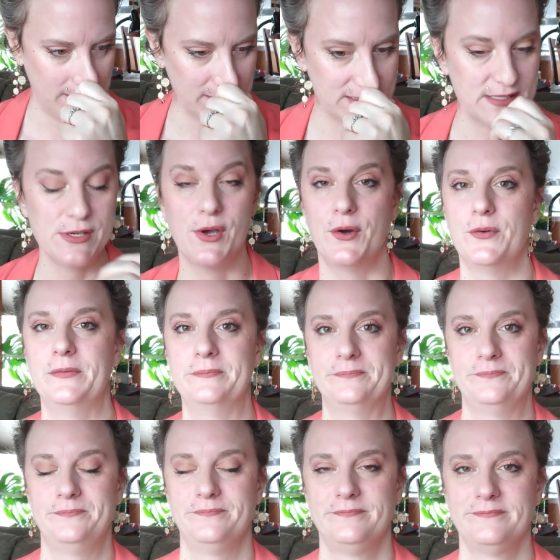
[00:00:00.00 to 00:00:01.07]
And so,
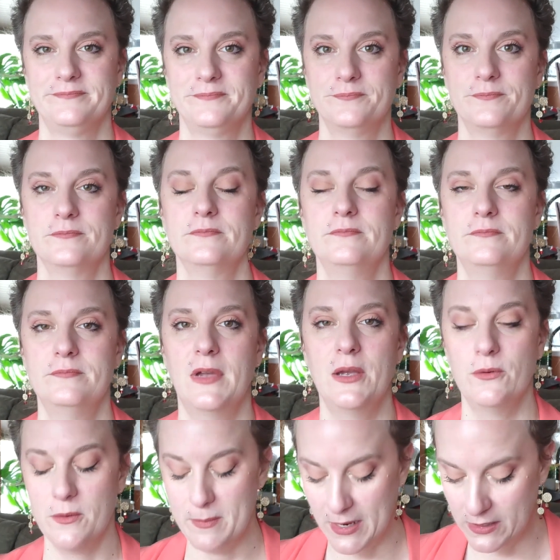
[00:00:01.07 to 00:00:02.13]
my
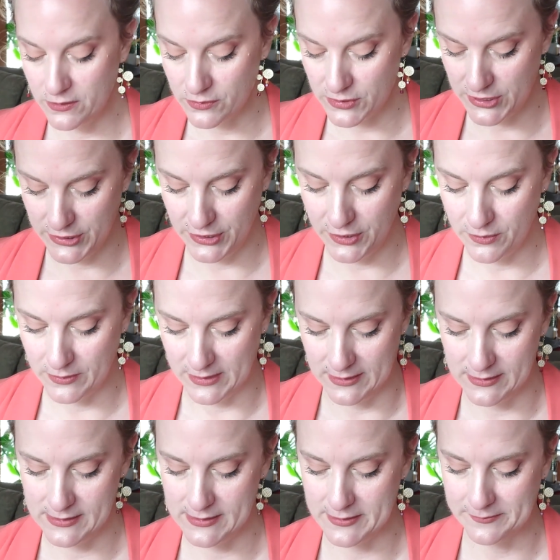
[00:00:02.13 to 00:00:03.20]
reminder to you
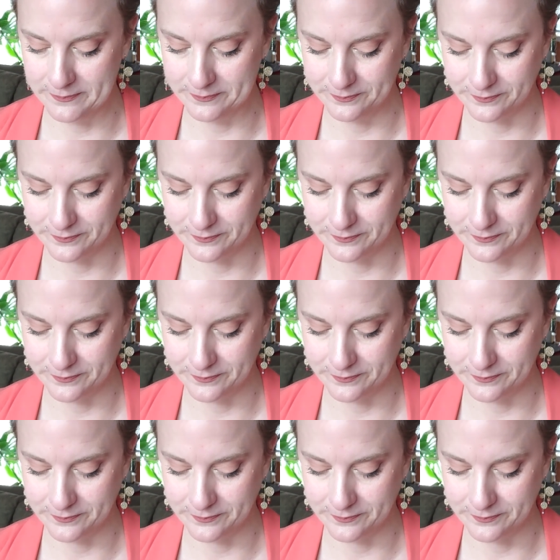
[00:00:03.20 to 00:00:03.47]
is